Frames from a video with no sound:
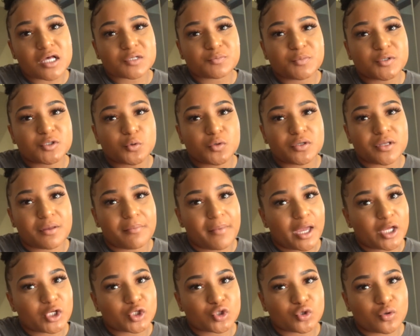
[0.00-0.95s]
it's between the
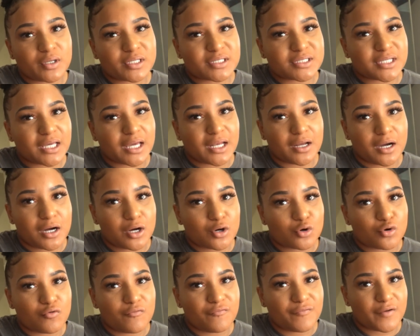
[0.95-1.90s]
main choice and
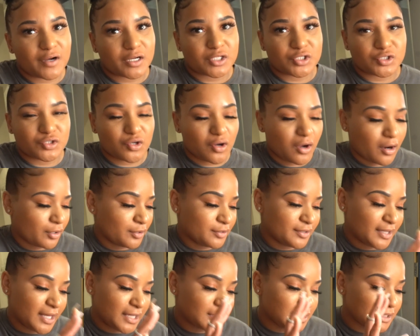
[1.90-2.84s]
Uncle Funky's Daughter
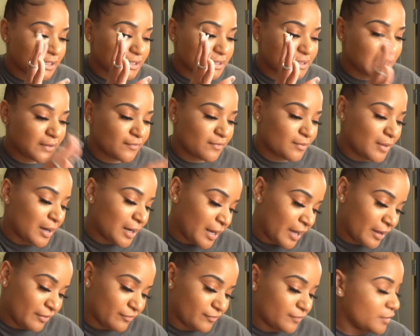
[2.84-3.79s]
that is saving my
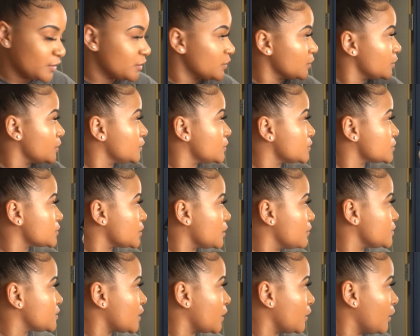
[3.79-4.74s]
life. So let
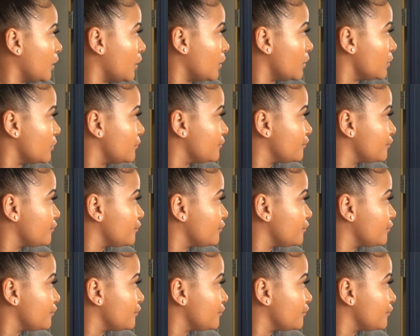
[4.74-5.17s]
me tell y'all.